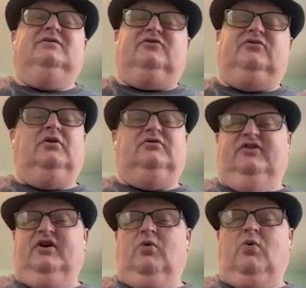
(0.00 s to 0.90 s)
there's little
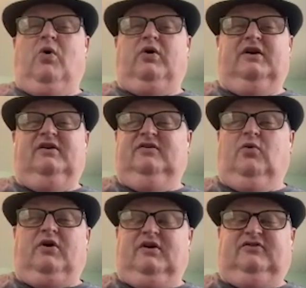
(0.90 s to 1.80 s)
to no
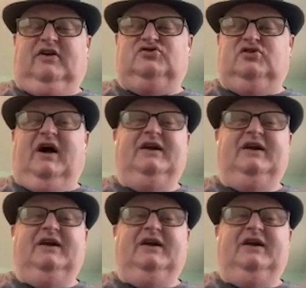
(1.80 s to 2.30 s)
organization.